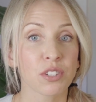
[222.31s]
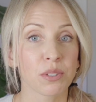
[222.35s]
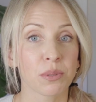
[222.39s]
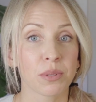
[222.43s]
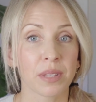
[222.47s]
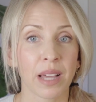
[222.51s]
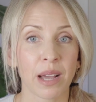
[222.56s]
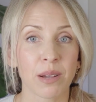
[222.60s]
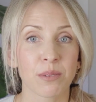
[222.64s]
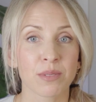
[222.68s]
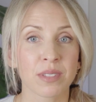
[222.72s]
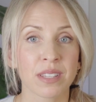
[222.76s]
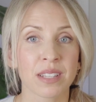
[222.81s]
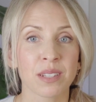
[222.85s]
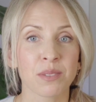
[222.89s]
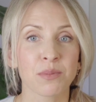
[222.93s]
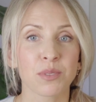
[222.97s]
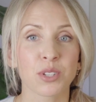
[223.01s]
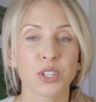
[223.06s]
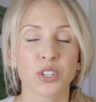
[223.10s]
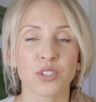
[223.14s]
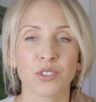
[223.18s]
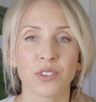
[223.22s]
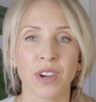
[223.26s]
2000,
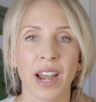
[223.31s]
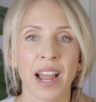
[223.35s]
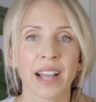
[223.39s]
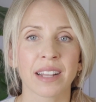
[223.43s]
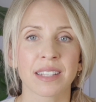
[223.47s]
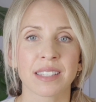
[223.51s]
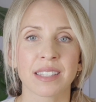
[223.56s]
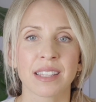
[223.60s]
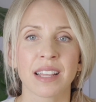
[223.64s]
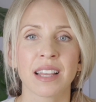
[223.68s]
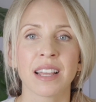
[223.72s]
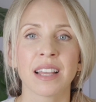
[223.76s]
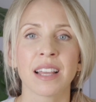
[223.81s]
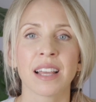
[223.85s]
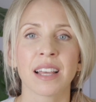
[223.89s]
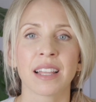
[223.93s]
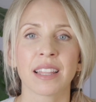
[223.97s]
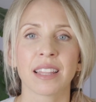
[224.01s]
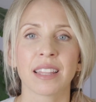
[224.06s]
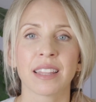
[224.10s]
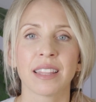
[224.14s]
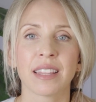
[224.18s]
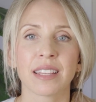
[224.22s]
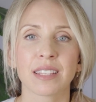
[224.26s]
which tracks
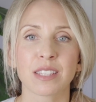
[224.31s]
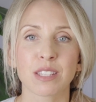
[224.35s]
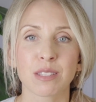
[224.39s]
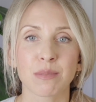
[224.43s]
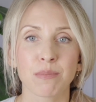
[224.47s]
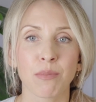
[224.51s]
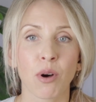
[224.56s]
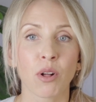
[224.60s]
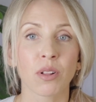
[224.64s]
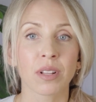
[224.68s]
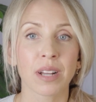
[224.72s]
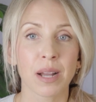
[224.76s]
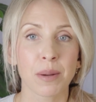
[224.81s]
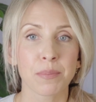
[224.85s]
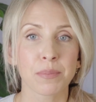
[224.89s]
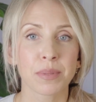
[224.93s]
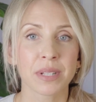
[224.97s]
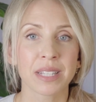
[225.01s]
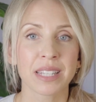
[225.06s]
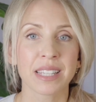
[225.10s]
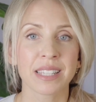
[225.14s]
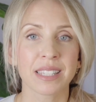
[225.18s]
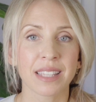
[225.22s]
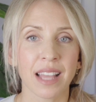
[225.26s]
the small
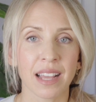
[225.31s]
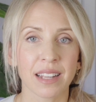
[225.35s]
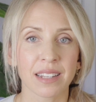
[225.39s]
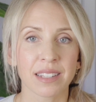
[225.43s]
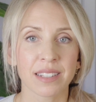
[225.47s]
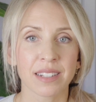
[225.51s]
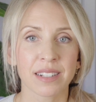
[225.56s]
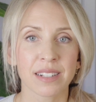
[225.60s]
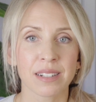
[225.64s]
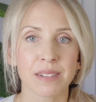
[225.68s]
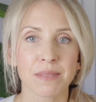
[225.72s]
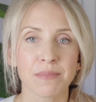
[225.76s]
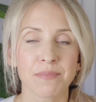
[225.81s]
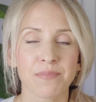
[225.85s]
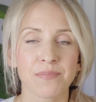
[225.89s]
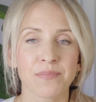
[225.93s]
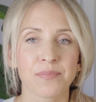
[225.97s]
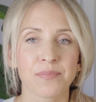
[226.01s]
company sector.